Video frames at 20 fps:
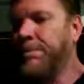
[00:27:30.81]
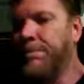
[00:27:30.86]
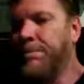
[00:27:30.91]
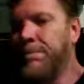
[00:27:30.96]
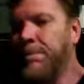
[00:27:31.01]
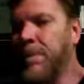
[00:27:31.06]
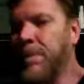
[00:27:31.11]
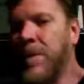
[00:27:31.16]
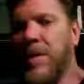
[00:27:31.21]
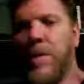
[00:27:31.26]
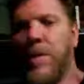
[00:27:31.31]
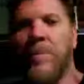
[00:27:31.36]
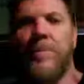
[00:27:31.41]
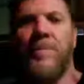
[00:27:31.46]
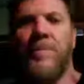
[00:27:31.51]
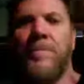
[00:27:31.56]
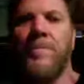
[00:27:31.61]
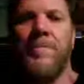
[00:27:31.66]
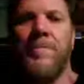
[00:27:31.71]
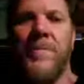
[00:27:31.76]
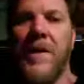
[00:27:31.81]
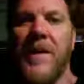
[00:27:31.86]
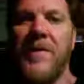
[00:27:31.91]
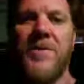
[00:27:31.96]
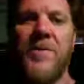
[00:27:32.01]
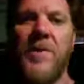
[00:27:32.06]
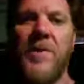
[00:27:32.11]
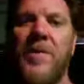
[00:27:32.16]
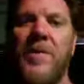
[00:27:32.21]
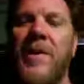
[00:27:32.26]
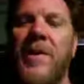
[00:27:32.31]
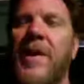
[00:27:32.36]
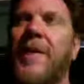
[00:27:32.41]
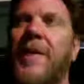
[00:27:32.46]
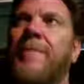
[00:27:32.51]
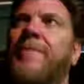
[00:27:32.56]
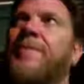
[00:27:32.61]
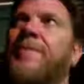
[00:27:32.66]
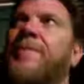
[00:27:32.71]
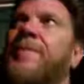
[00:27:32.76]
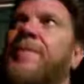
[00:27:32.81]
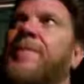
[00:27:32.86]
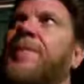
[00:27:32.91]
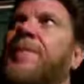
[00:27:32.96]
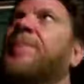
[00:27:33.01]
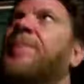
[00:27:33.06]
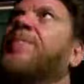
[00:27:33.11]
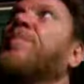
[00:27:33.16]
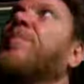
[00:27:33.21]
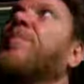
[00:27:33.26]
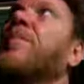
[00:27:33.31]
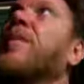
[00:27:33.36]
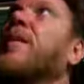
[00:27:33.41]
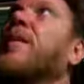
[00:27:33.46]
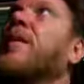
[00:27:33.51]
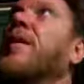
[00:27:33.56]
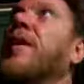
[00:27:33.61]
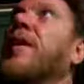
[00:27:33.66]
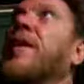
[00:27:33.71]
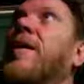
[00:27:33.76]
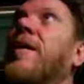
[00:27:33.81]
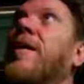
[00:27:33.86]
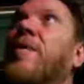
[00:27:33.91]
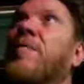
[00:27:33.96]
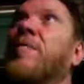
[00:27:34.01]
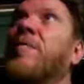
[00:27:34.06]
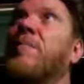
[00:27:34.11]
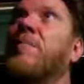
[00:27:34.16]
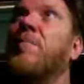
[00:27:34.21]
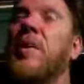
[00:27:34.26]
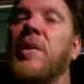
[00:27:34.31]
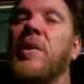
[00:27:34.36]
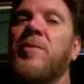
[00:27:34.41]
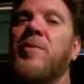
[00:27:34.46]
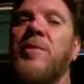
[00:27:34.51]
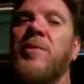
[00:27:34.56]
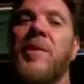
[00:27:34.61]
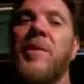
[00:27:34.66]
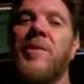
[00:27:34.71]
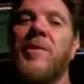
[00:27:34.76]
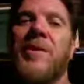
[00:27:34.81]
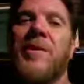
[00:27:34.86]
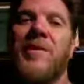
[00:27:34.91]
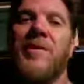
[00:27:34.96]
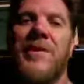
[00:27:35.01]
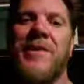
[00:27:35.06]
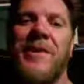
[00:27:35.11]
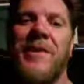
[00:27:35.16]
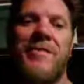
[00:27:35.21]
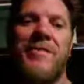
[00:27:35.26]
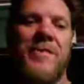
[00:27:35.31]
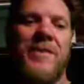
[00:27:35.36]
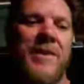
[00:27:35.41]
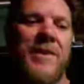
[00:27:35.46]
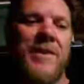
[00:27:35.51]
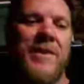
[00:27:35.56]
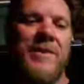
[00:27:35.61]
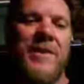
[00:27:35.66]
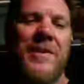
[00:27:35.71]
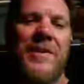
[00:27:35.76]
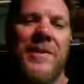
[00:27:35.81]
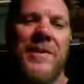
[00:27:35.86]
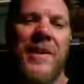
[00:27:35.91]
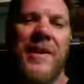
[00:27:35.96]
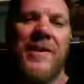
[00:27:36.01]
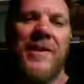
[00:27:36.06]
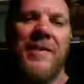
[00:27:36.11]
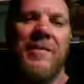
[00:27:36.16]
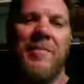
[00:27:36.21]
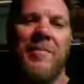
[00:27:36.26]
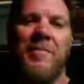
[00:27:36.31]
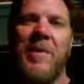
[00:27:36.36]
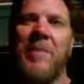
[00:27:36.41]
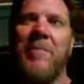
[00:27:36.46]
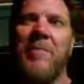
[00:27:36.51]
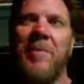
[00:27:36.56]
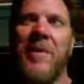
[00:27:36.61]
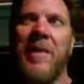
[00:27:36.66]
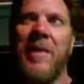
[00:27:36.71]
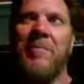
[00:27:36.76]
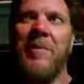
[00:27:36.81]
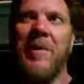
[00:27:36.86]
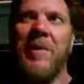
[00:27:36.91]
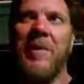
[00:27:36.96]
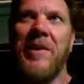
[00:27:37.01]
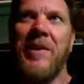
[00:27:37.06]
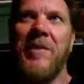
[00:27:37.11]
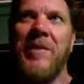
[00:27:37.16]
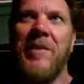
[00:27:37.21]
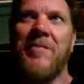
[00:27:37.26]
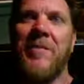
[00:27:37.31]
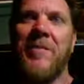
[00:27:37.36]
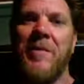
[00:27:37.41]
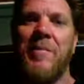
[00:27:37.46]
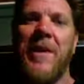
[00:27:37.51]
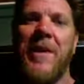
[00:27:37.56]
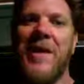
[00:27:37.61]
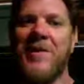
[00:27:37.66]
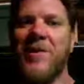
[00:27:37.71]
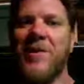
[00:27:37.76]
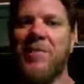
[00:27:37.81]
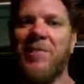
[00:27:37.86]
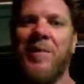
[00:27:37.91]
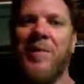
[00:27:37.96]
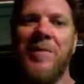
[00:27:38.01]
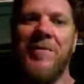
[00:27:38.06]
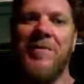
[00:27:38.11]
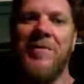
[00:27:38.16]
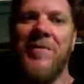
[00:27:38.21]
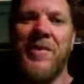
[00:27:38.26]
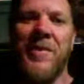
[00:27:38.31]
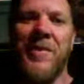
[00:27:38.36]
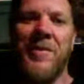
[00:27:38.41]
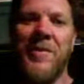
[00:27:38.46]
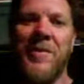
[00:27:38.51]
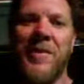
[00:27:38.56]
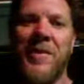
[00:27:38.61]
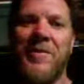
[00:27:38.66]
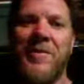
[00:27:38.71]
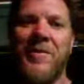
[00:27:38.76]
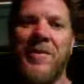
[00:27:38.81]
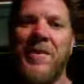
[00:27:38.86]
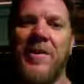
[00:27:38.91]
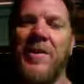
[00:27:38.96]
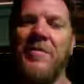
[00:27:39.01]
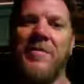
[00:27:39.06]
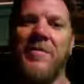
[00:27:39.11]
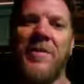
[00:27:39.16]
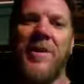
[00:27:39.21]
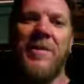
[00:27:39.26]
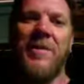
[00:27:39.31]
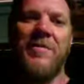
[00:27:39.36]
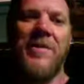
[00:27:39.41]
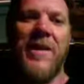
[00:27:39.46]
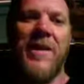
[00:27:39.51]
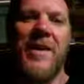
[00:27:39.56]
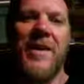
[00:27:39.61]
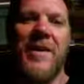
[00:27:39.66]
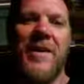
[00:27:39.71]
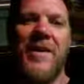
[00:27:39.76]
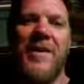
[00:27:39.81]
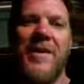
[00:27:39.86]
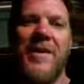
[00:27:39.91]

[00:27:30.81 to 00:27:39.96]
you know, that's where you're at. But you don't understand physics. It's like people that believe the magic bullet theory of JFK.